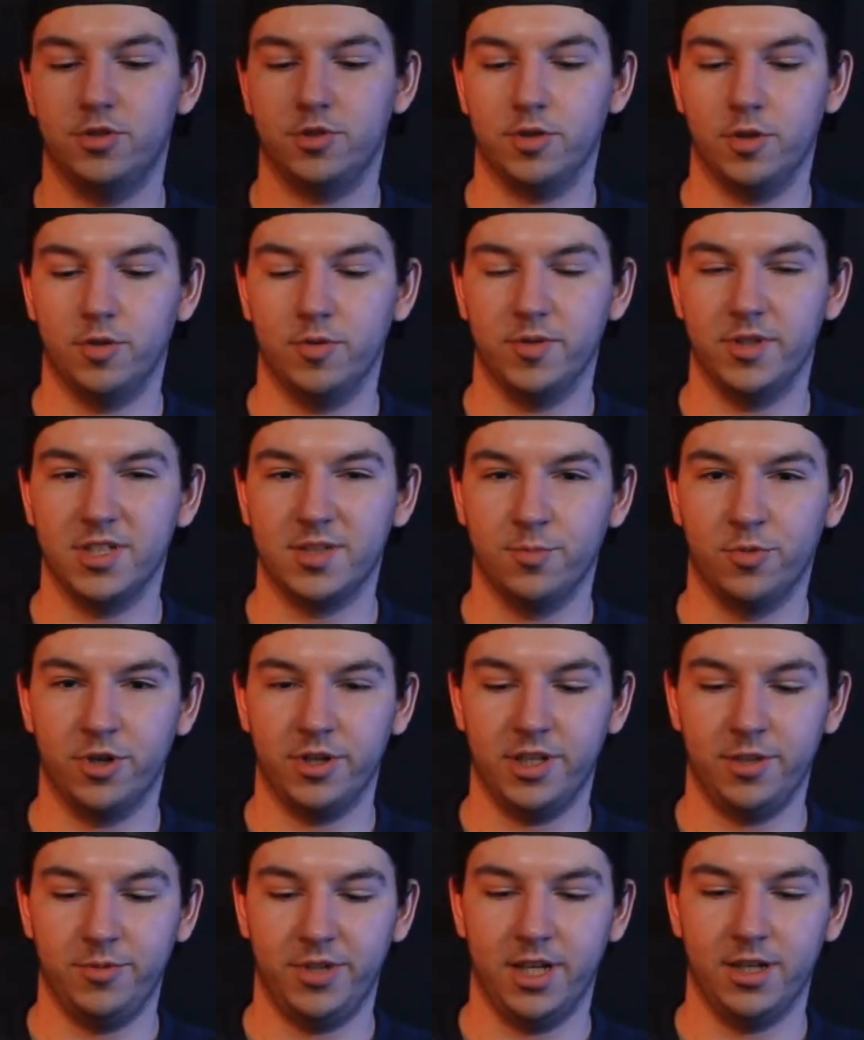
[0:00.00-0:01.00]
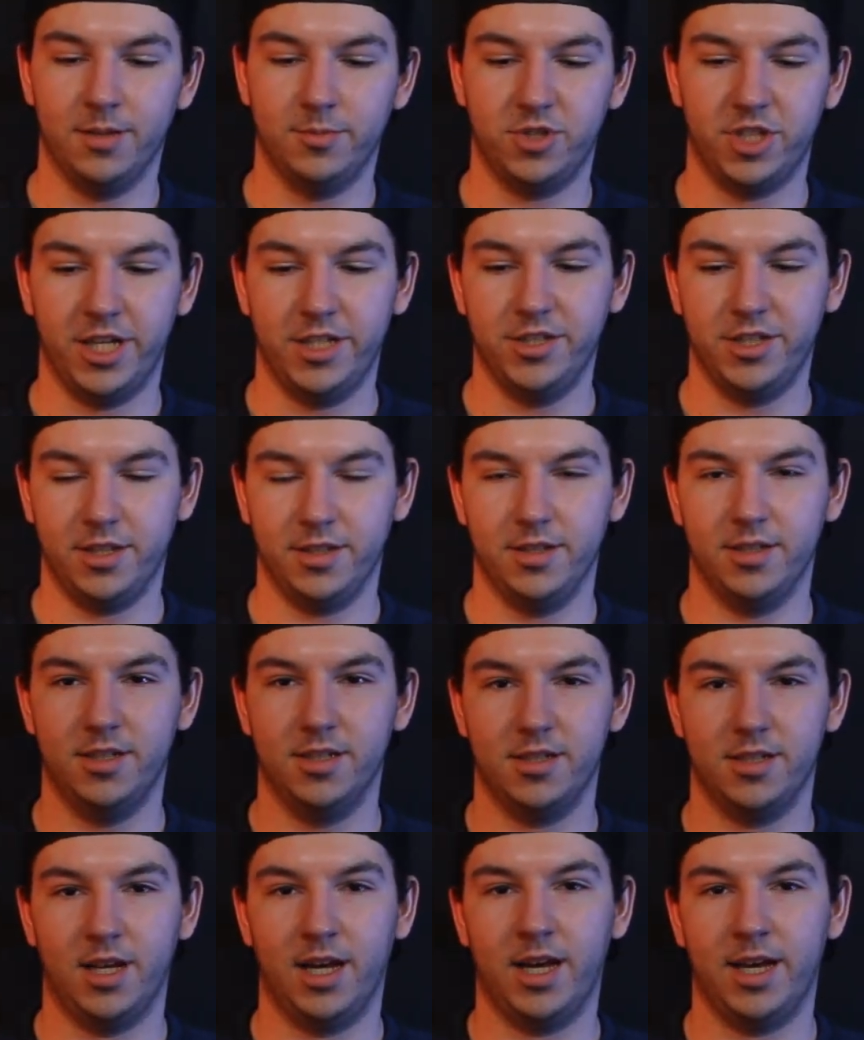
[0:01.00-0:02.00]
So this morning we ended up changing the
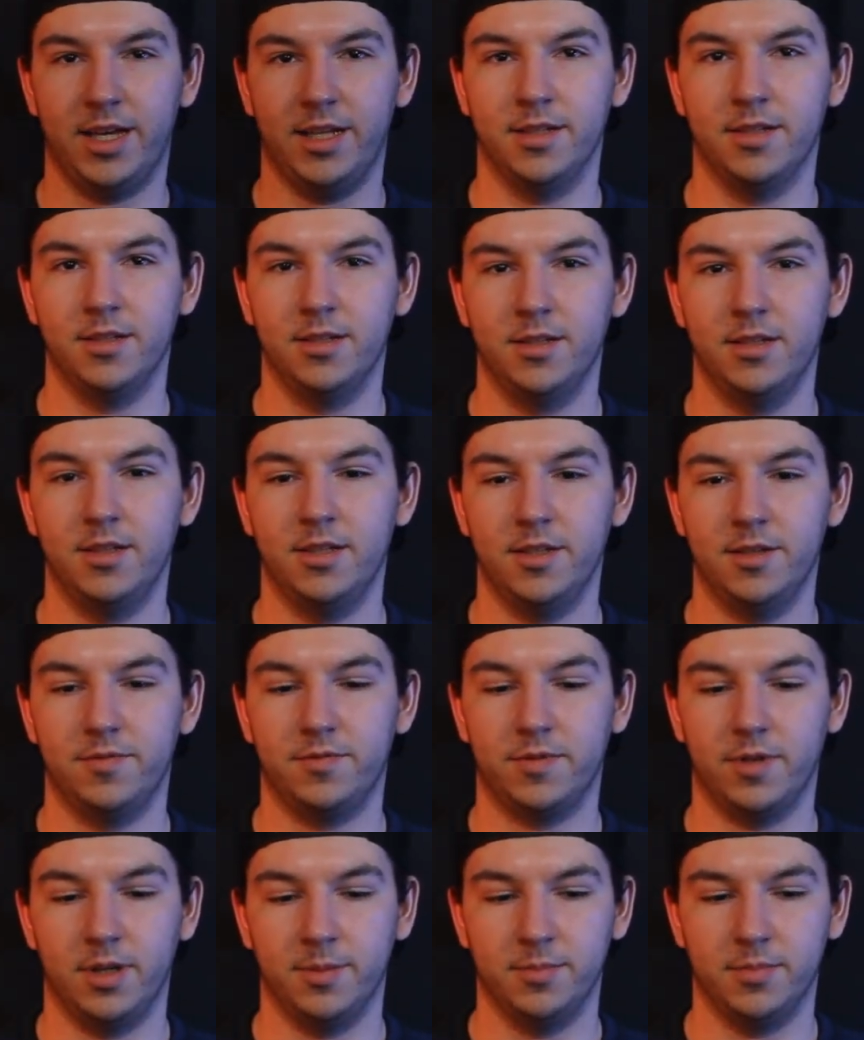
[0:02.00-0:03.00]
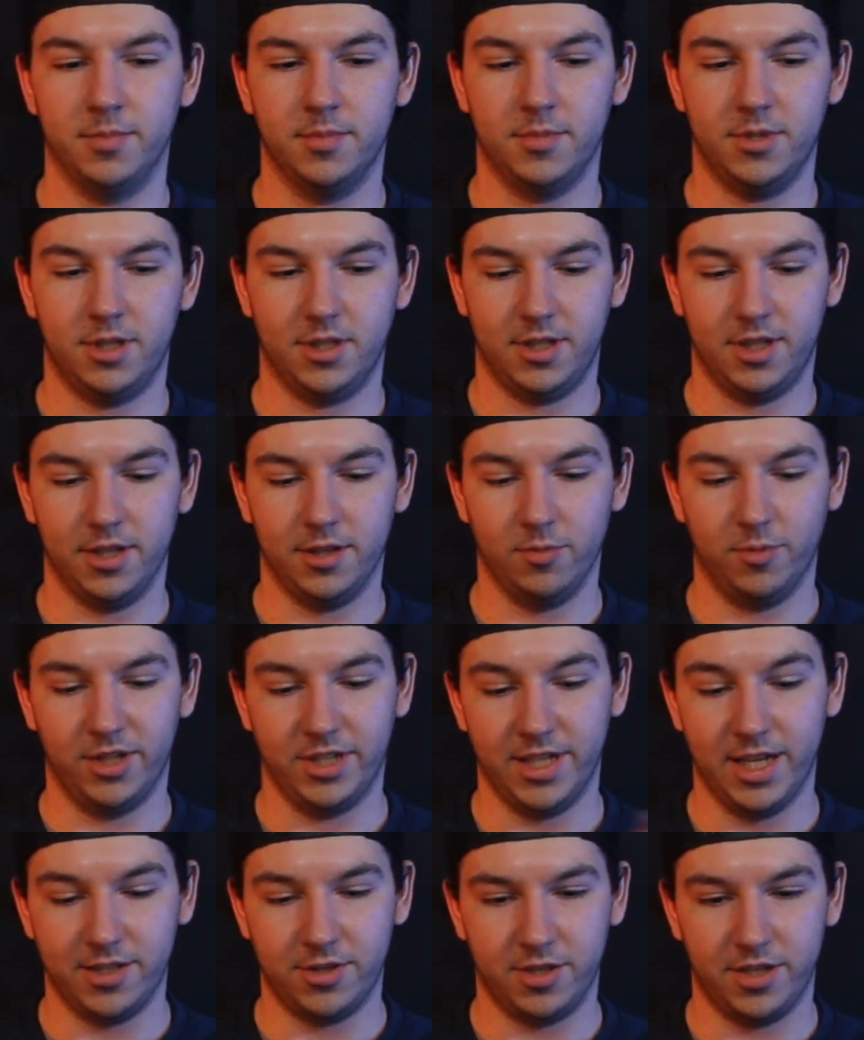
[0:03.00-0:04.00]
design from the one
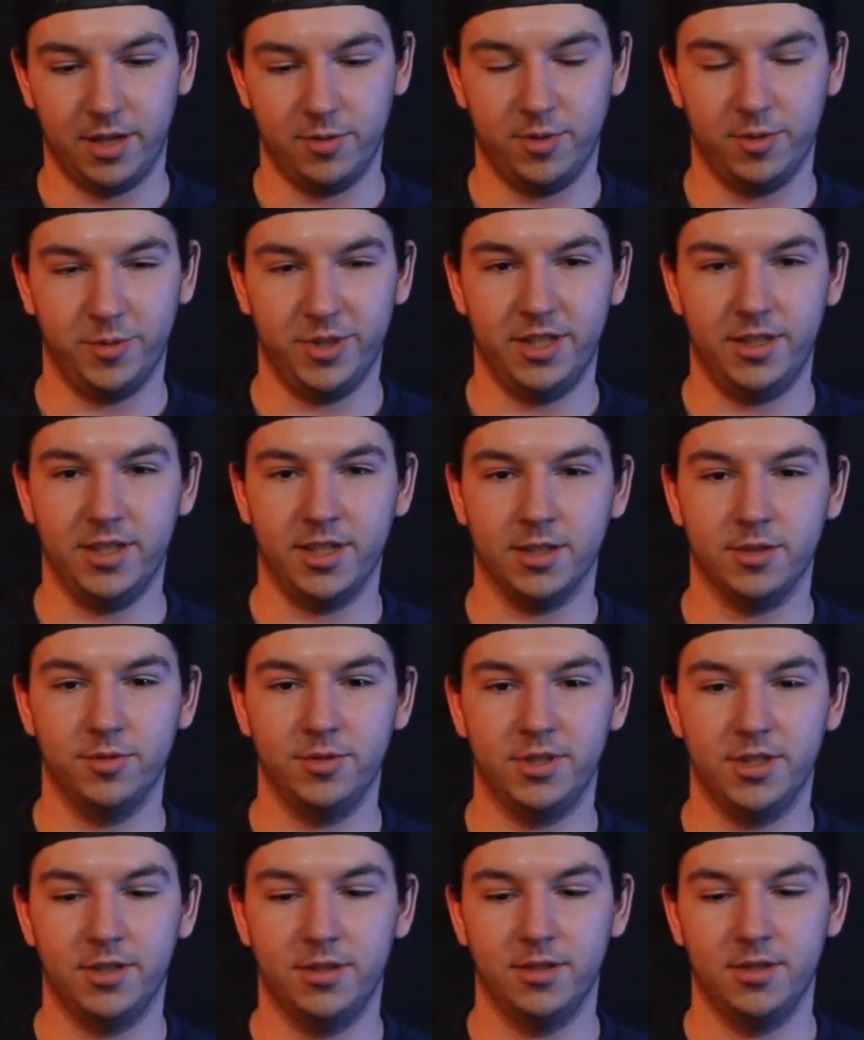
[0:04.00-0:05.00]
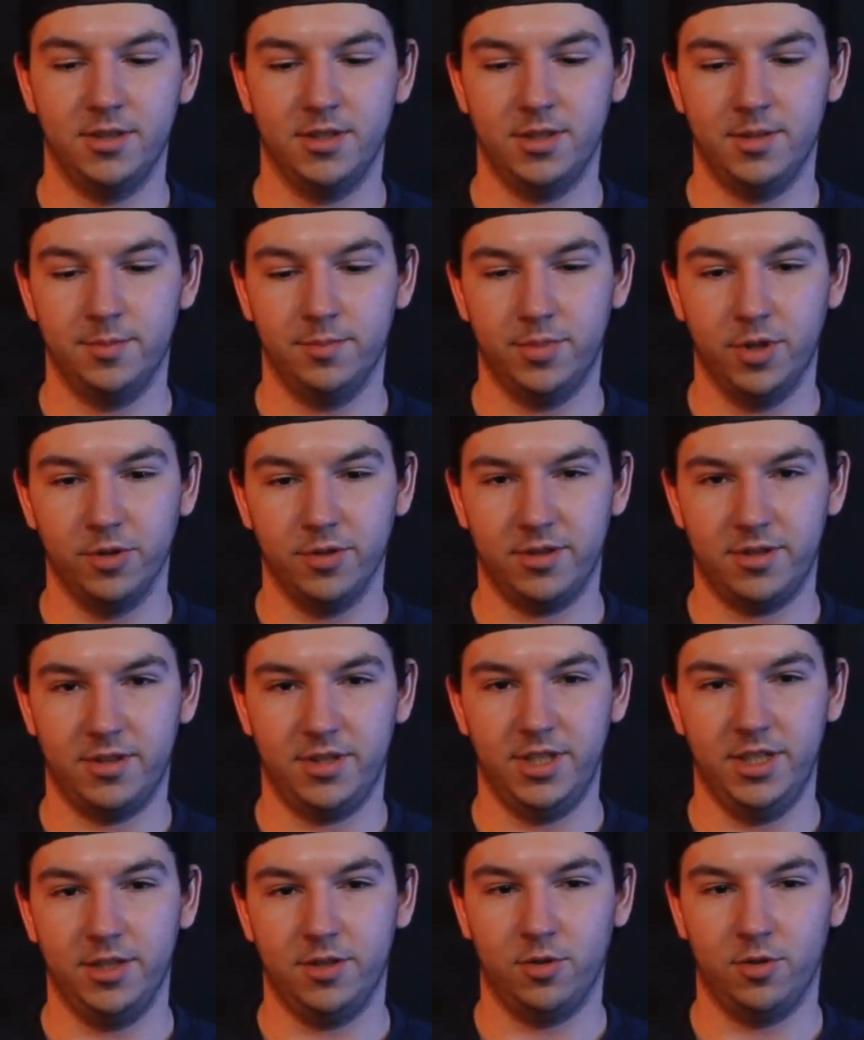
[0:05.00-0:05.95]
yesterday where we included both the